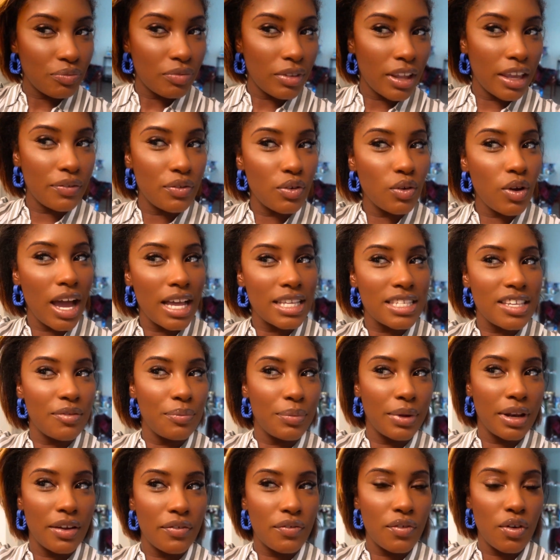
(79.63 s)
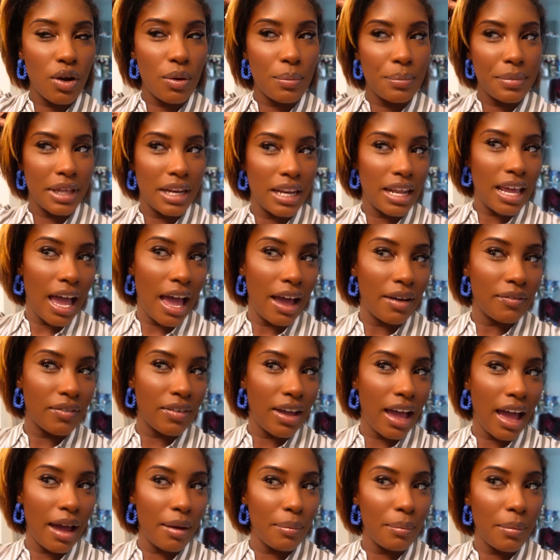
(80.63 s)
if you guys have been in for a minute,
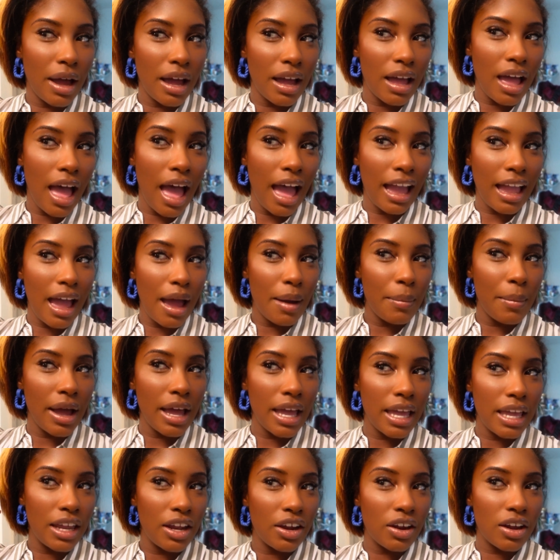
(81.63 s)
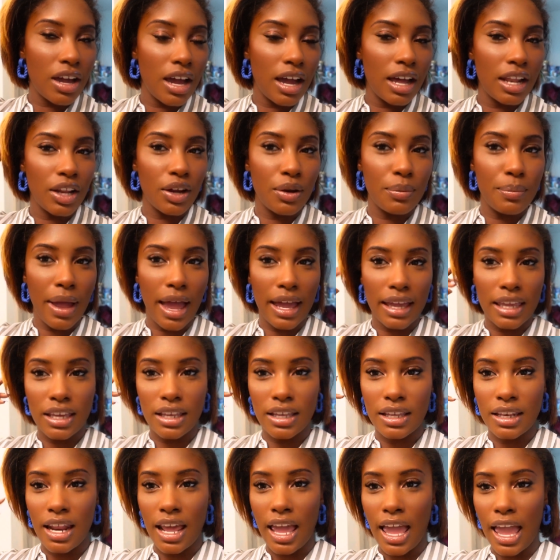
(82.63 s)
I got my hair colored back
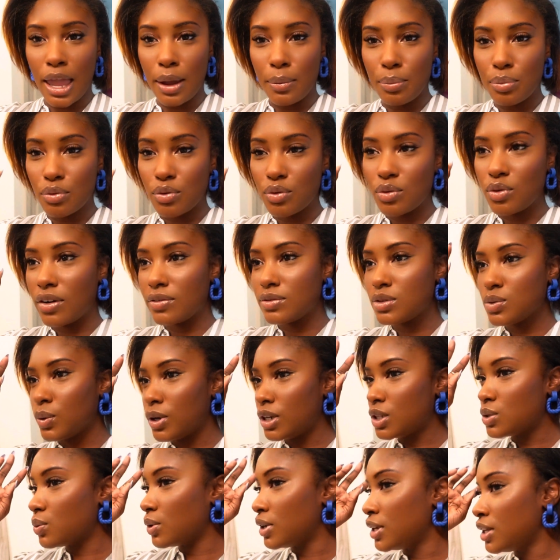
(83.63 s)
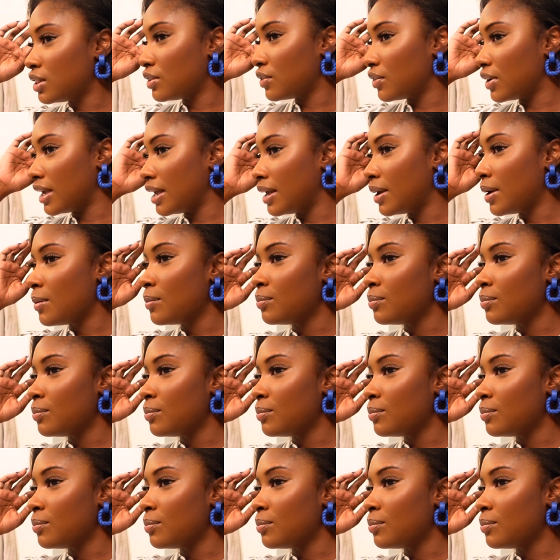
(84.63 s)
in April of 2023.